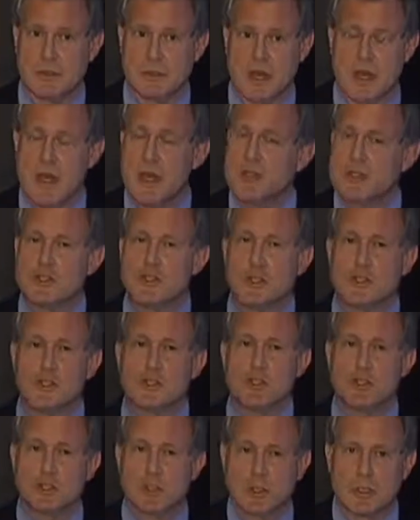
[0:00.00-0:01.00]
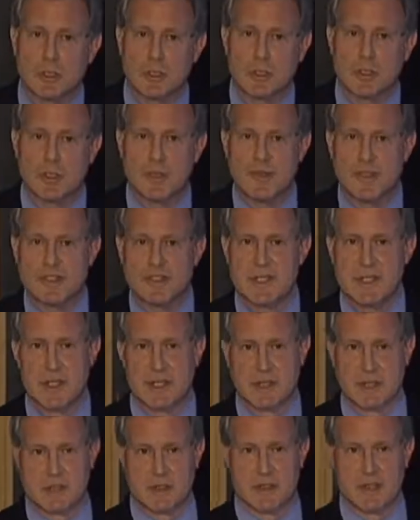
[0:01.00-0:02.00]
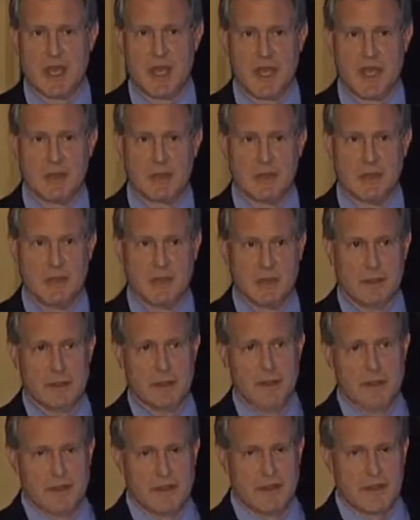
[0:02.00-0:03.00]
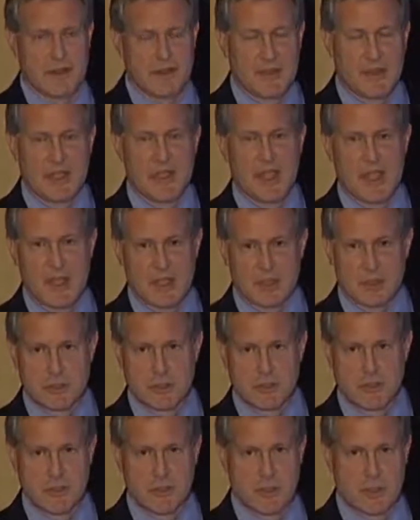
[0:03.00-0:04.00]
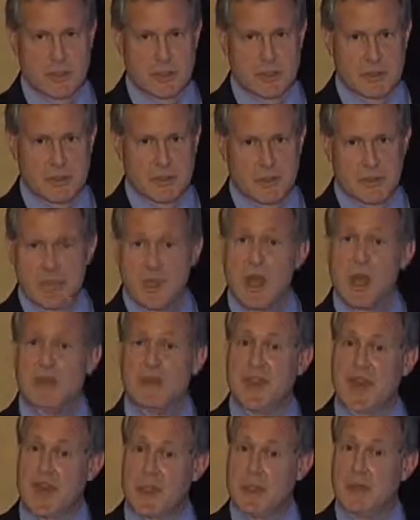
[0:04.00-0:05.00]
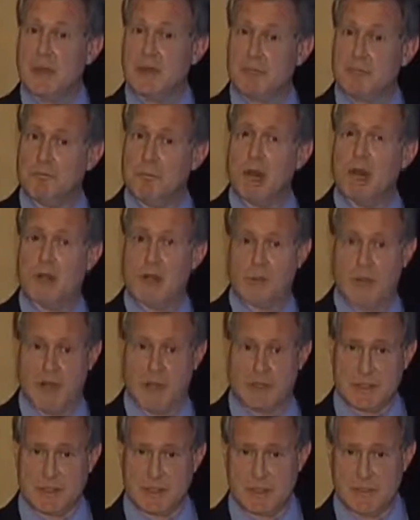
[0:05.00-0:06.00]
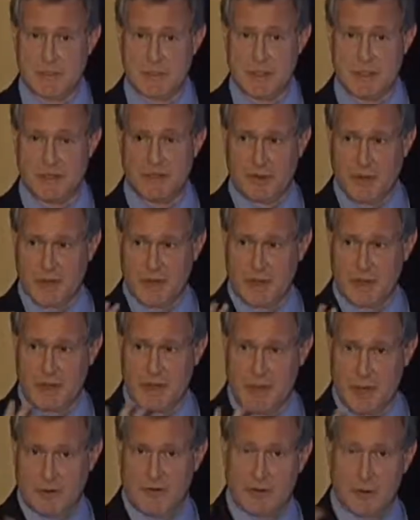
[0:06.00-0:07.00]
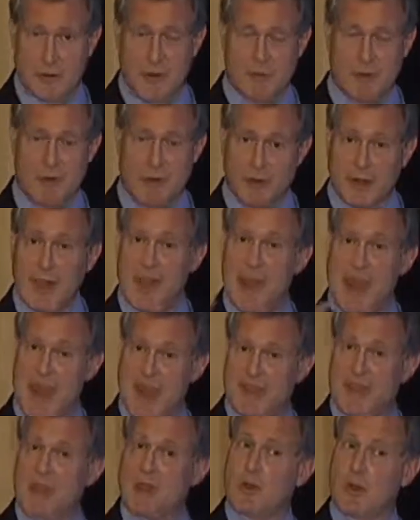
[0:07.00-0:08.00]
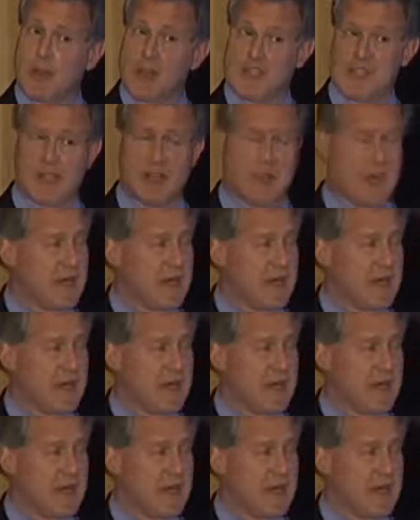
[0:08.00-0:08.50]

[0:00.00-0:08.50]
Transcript: Okay? There's no sugar in the Italian diet other than the occasional sweet, which they moderate. They're very careful about moderating, and they cost a